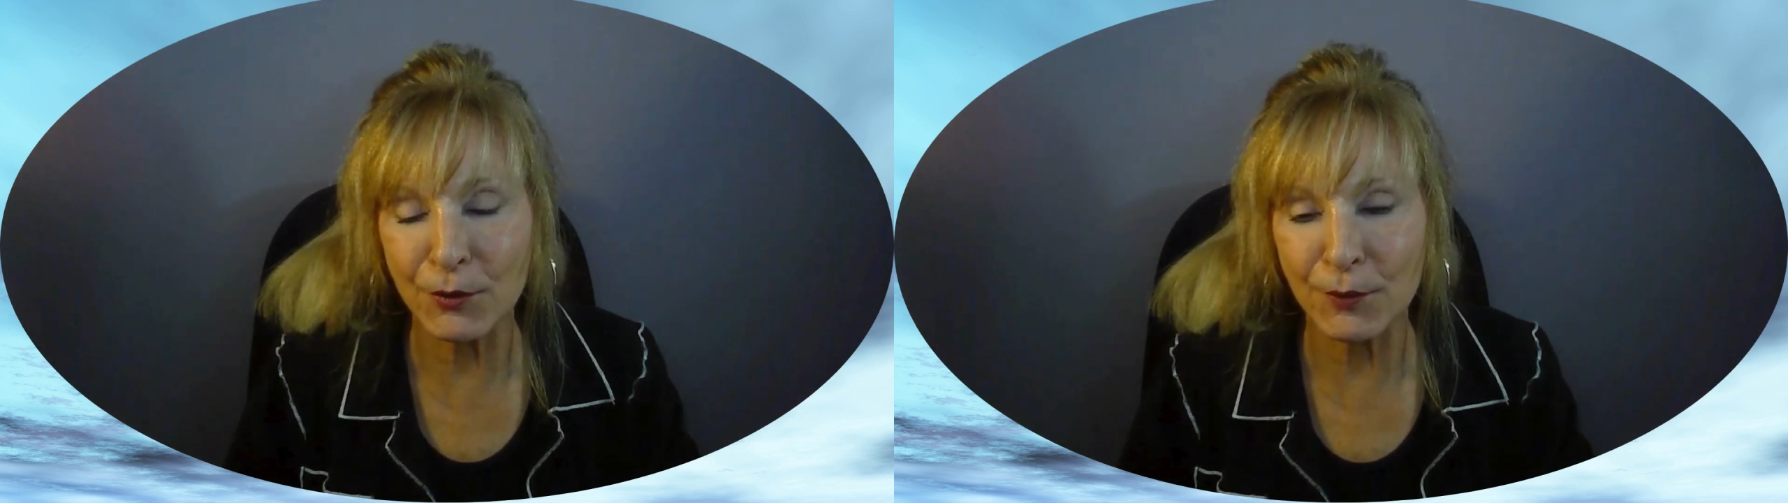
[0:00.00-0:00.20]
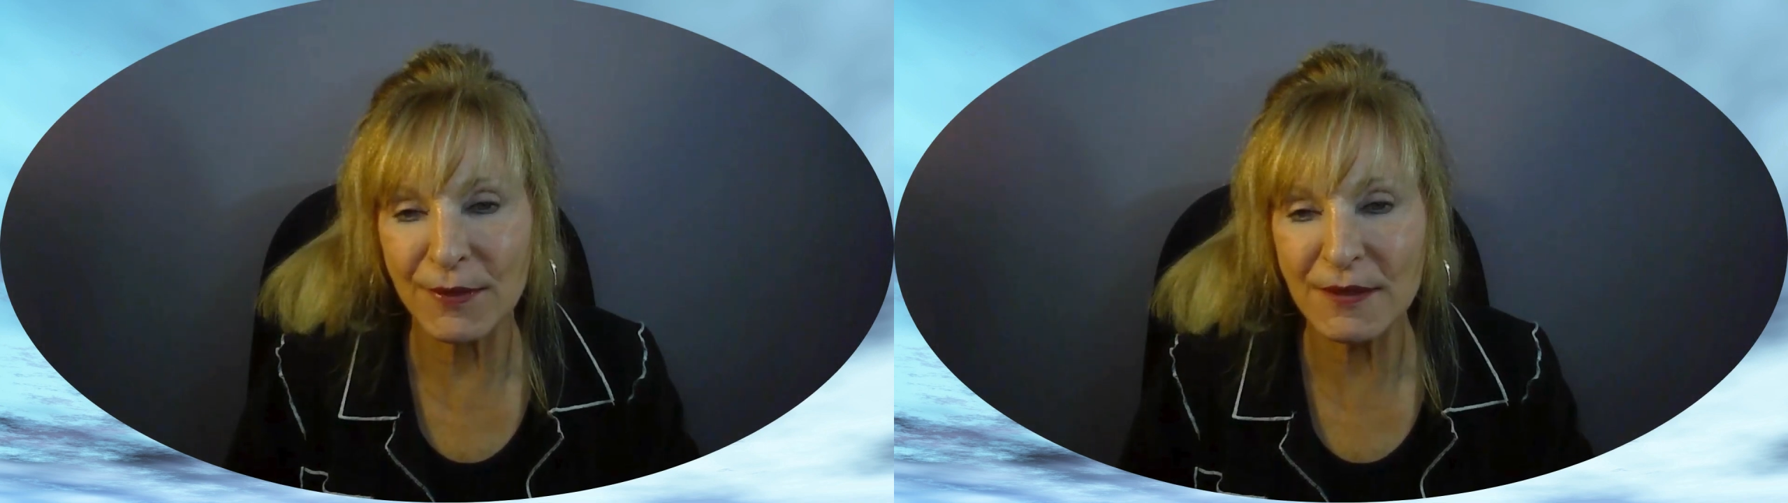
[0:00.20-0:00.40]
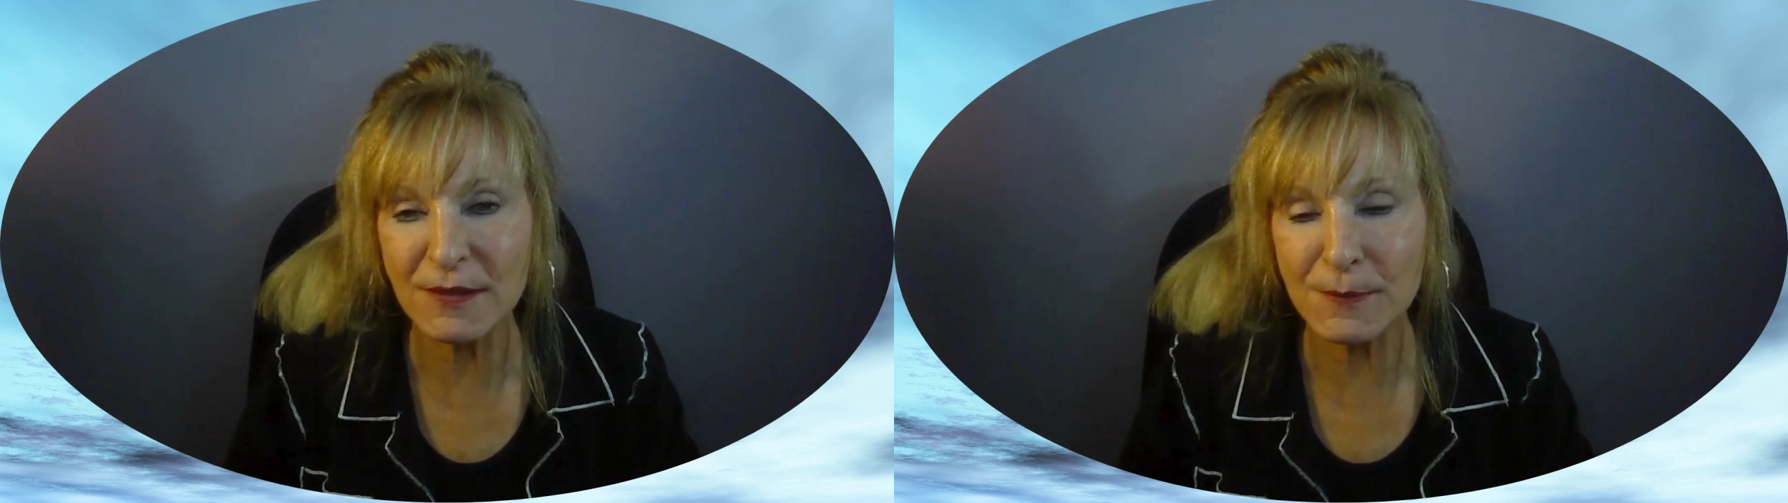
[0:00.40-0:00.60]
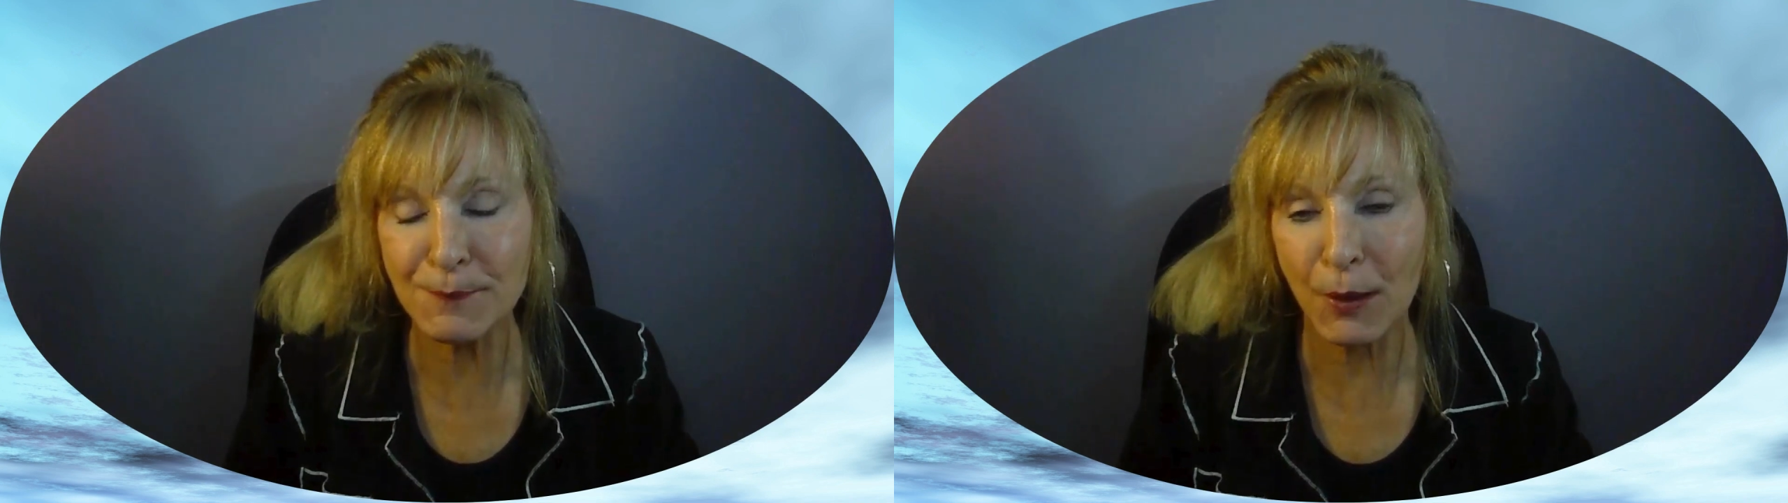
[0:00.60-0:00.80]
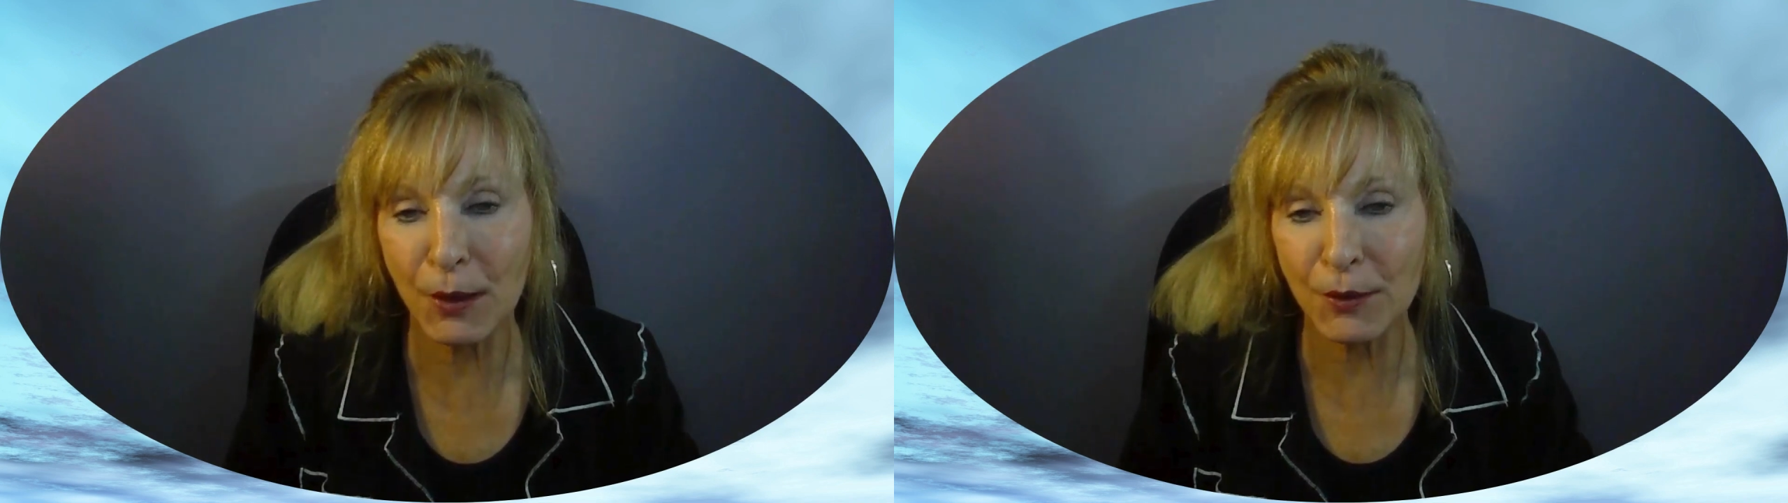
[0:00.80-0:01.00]
and this is
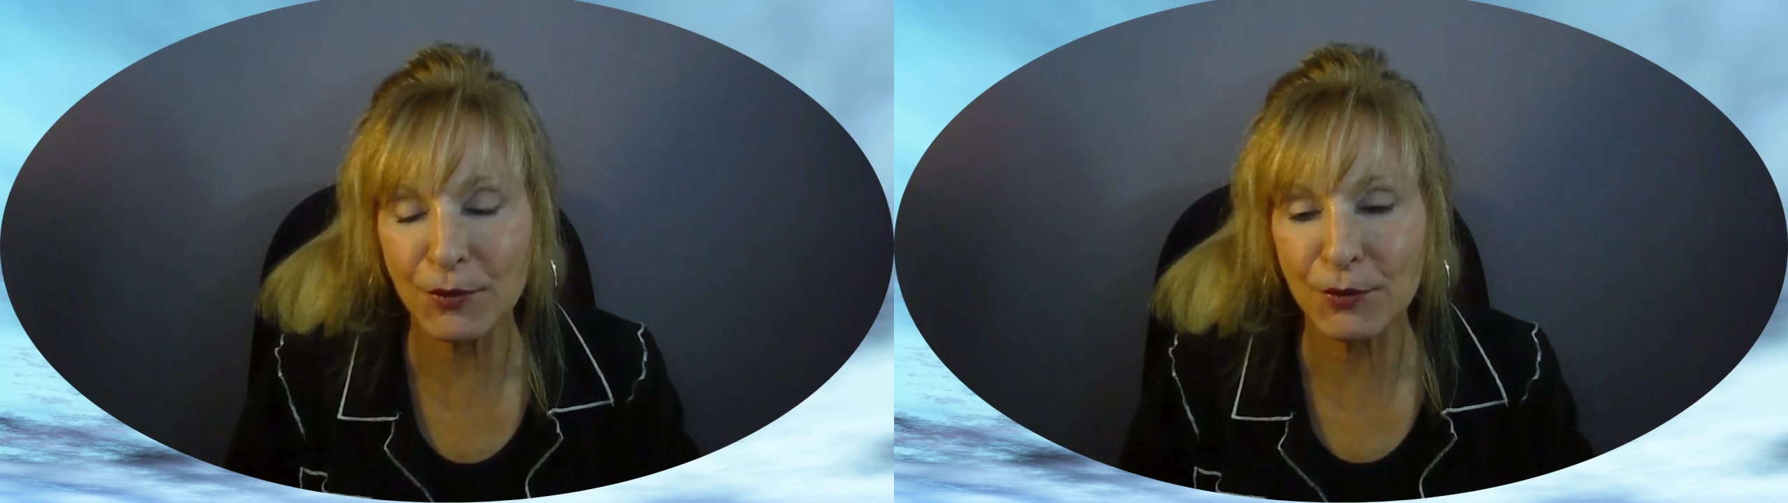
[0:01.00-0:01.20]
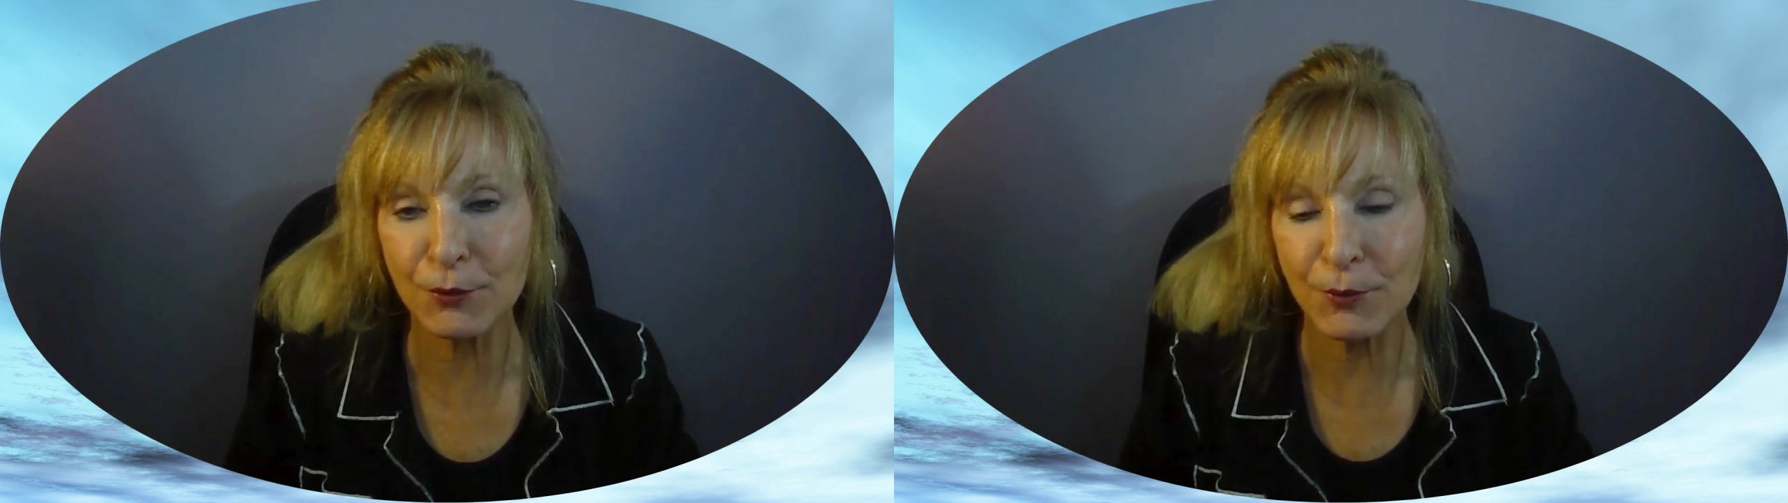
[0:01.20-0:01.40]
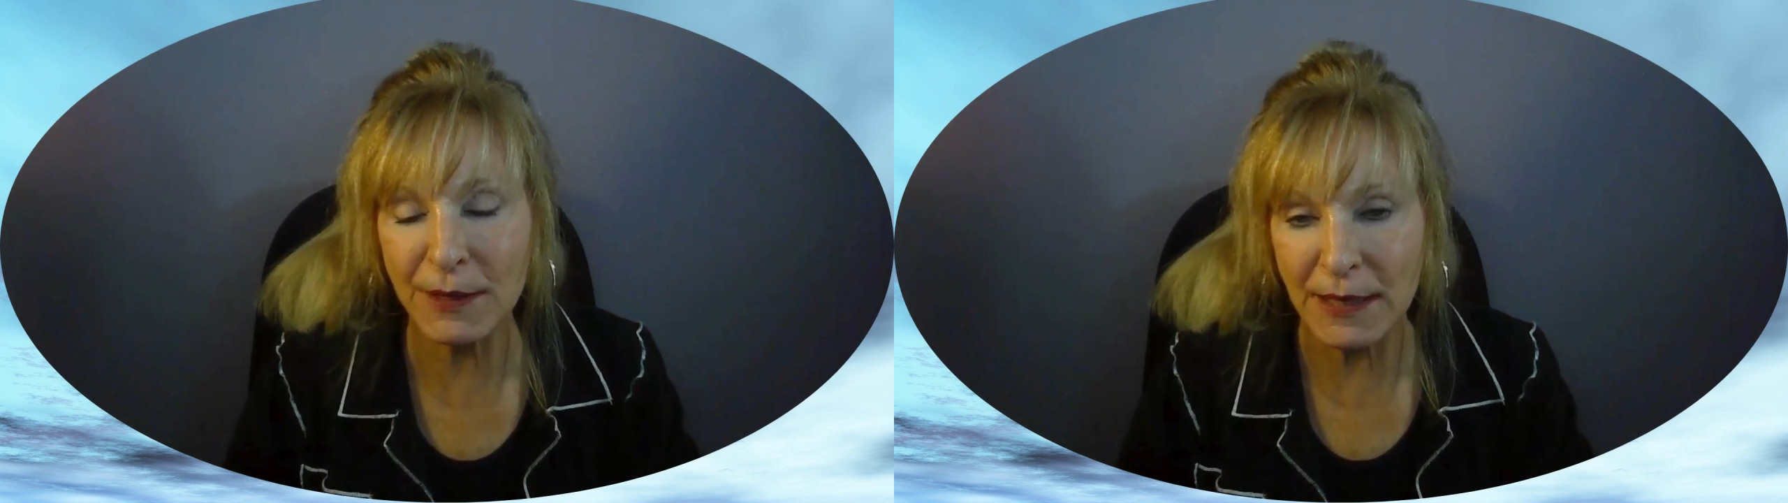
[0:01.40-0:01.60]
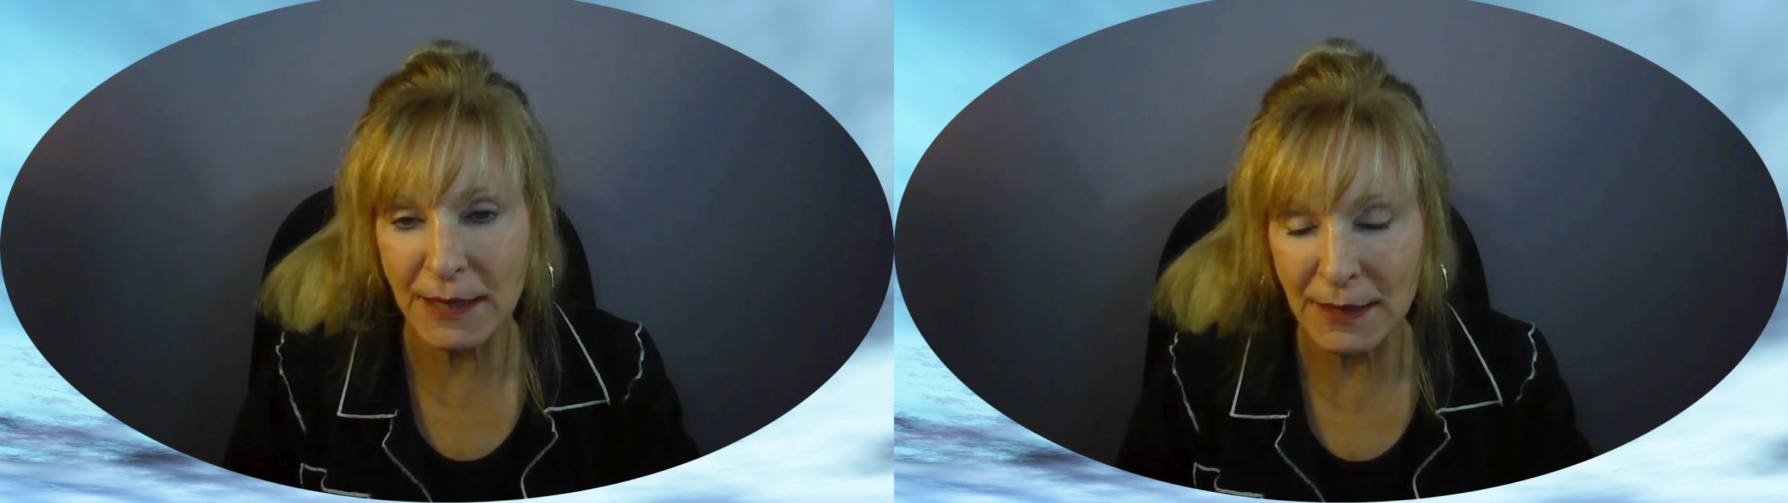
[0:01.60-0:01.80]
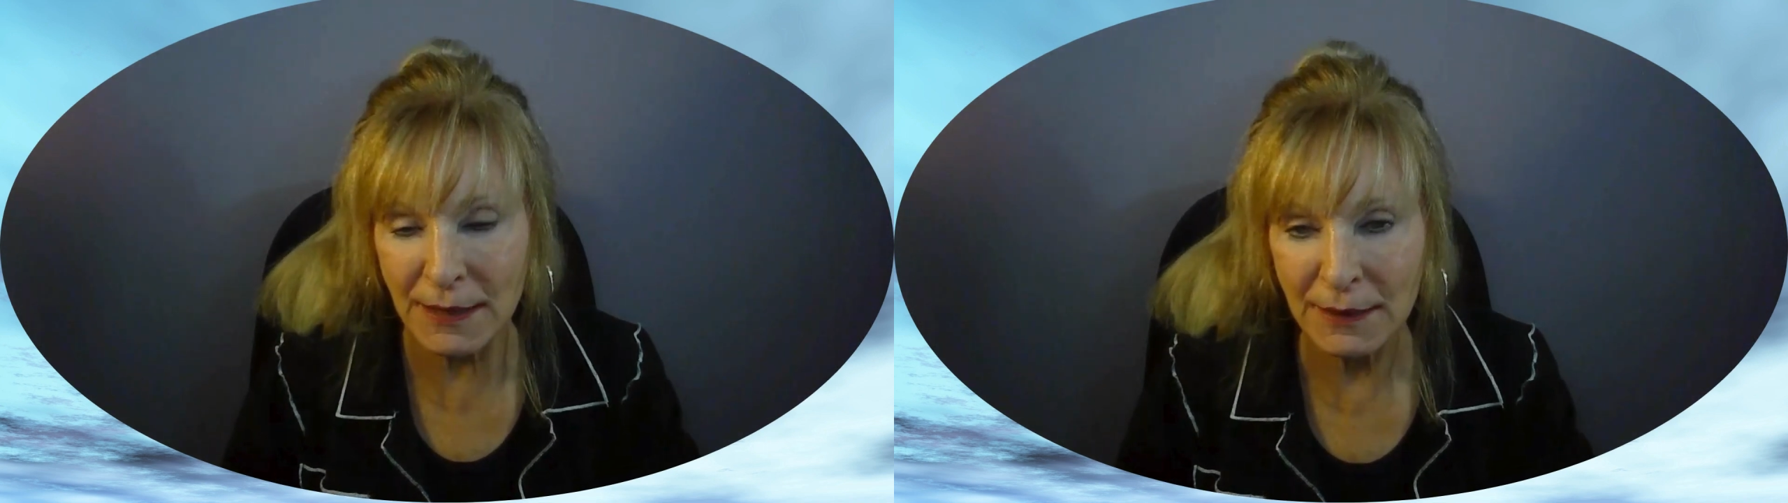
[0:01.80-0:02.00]
part
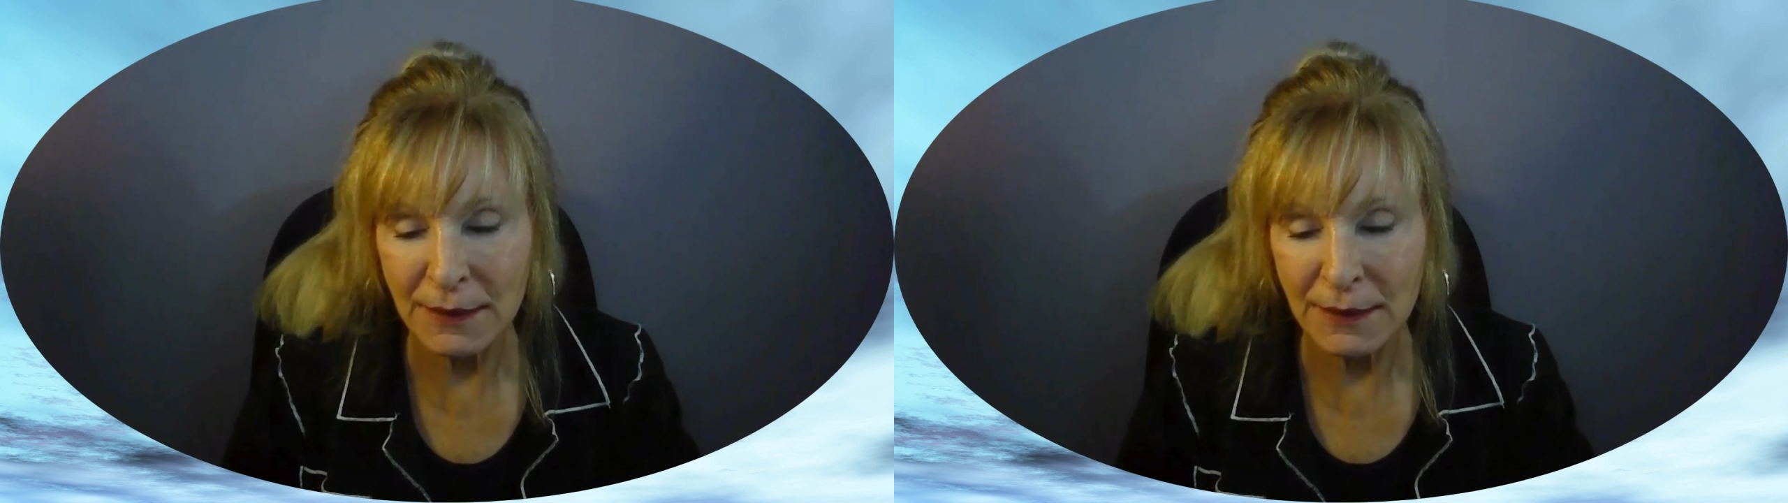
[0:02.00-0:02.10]
three